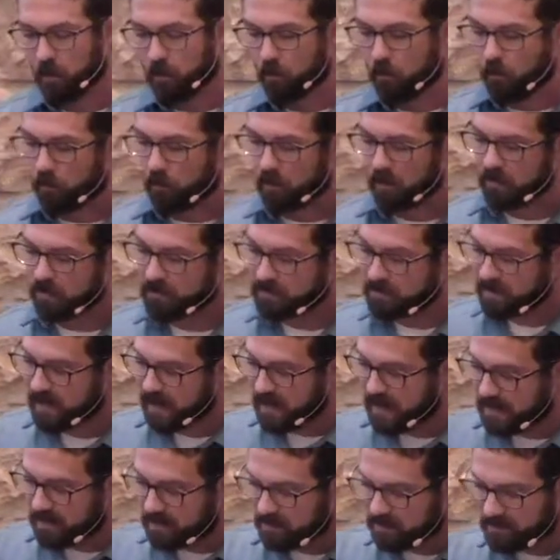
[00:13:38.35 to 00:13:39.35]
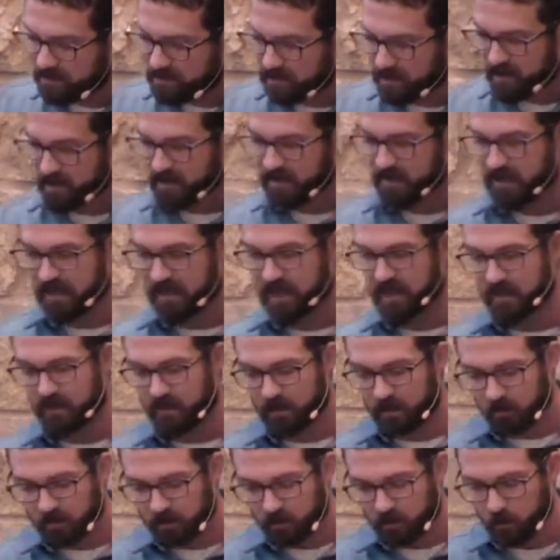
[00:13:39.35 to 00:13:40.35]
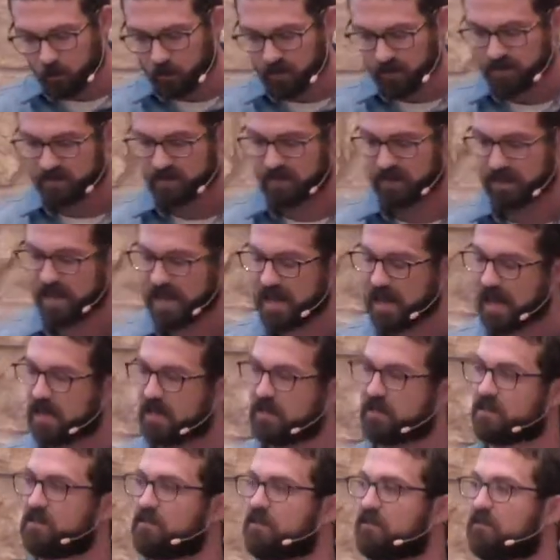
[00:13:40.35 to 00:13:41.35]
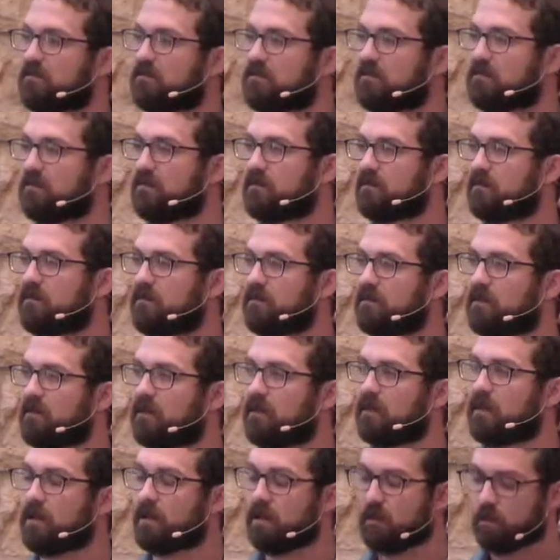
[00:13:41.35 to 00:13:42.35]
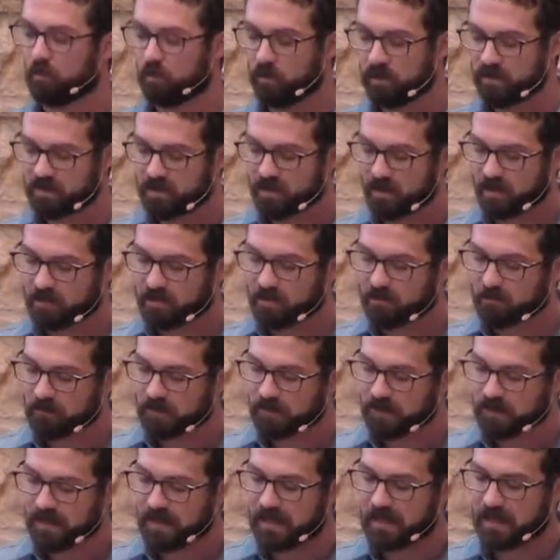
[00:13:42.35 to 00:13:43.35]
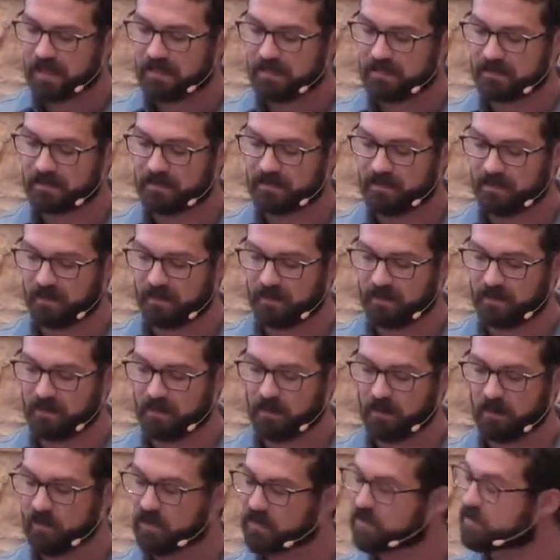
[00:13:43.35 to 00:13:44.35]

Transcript: Once that has sunk in, and only once it has, we start to realize that this